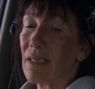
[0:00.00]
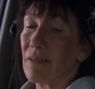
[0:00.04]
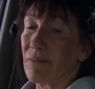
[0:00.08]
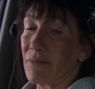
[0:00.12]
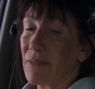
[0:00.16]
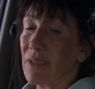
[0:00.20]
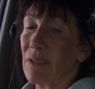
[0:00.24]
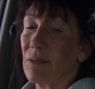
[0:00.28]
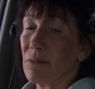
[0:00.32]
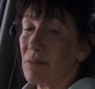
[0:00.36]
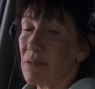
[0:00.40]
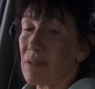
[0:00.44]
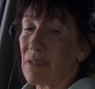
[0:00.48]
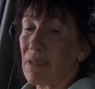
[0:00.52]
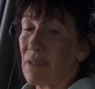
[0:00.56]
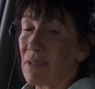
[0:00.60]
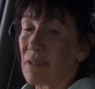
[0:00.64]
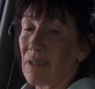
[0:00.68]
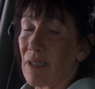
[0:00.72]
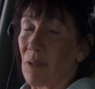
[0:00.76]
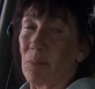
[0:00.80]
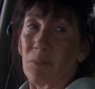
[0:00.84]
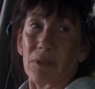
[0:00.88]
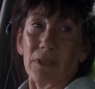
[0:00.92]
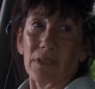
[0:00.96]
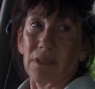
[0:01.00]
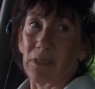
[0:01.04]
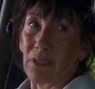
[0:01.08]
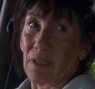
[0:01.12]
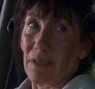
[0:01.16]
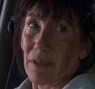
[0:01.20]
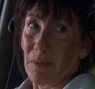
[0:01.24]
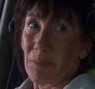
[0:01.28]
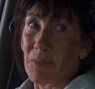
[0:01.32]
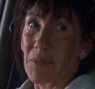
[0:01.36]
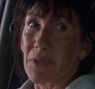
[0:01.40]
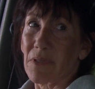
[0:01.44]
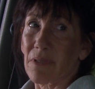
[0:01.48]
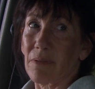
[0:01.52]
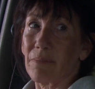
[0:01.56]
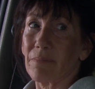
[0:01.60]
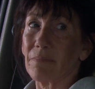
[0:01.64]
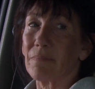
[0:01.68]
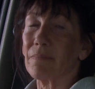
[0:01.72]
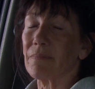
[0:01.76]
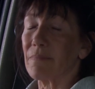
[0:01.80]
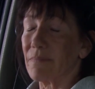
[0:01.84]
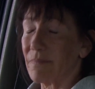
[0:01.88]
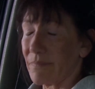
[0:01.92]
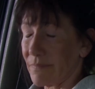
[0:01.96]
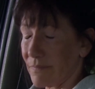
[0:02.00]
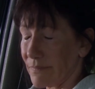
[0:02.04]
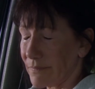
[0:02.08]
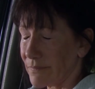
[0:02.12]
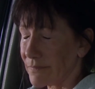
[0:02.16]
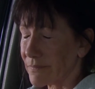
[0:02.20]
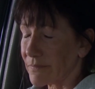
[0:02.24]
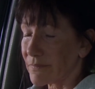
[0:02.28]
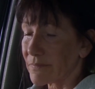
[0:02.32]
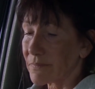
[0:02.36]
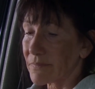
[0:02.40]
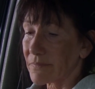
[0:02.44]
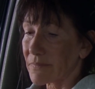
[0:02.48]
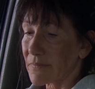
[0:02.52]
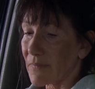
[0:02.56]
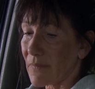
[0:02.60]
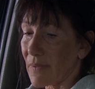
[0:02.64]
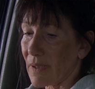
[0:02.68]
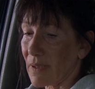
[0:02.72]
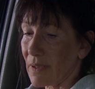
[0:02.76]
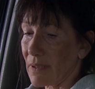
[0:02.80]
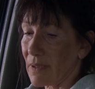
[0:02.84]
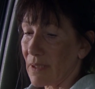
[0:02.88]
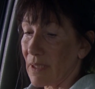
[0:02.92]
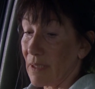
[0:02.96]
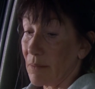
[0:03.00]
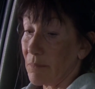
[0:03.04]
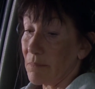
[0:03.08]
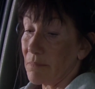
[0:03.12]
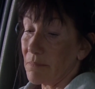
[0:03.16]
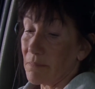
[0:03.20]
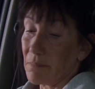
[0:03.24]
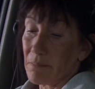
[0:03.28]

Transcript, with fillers: have used it a couple of times. It